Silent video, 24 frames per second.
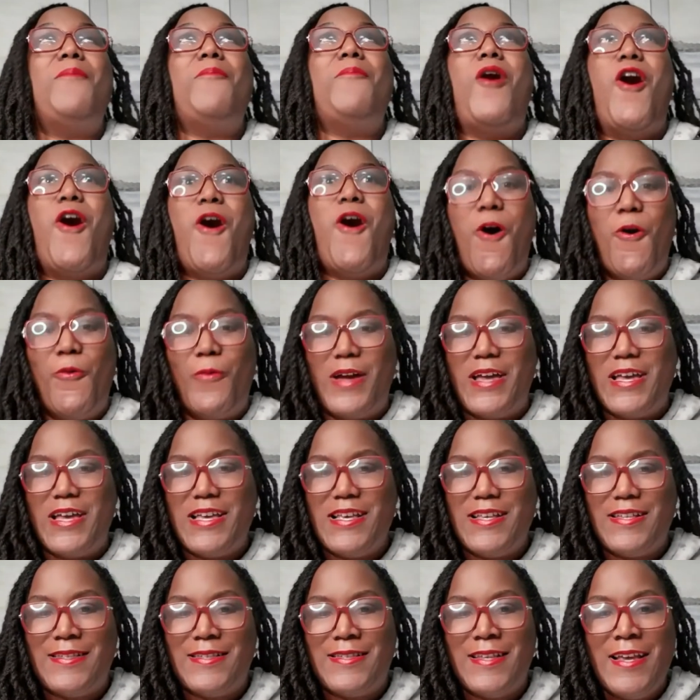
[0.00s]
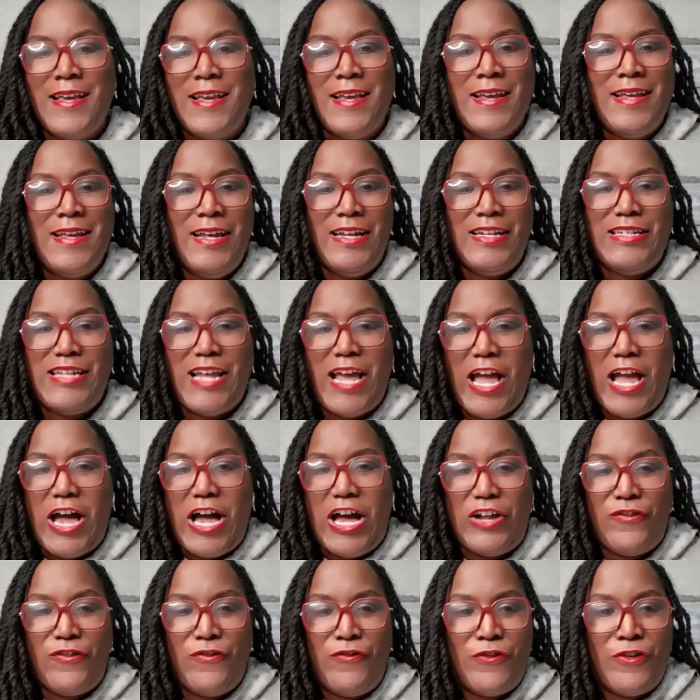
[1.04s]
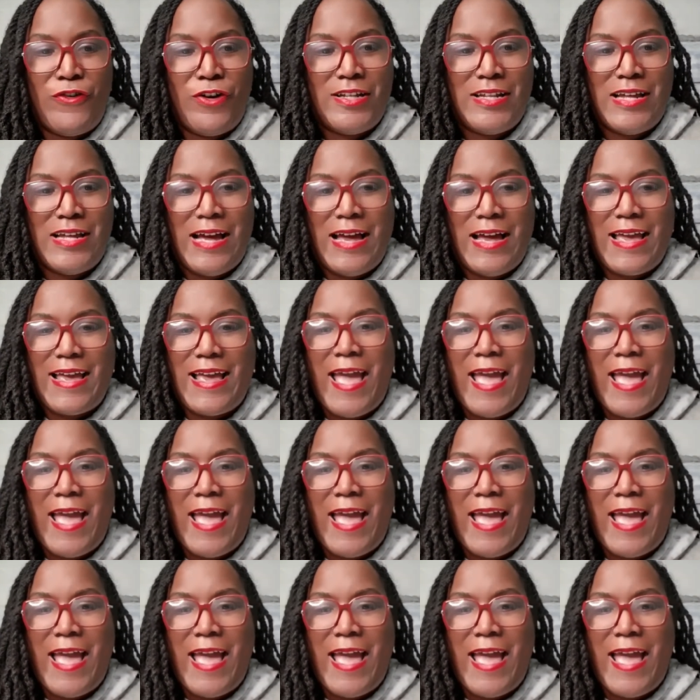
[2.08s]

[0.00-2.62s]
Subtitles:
always down for like,